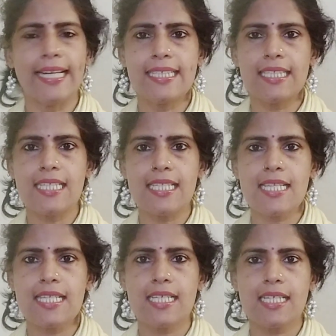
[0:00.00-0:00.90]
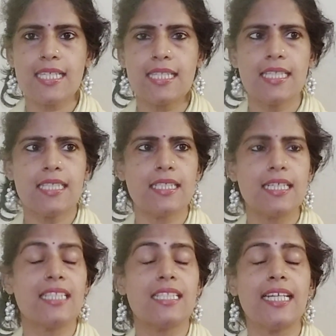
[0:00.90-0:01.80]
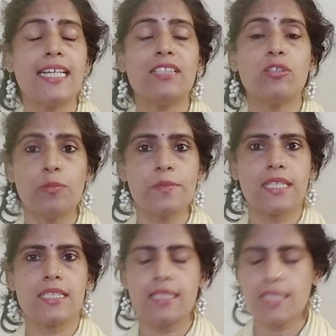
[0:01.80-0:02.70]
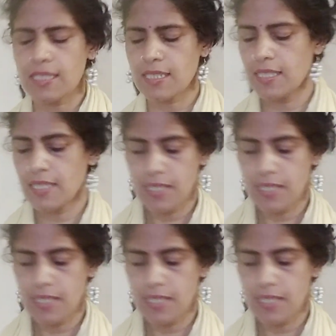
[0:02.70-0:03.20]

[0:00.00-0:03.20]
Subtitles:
8 incense sticks in this, 8 dhoop sticks in this.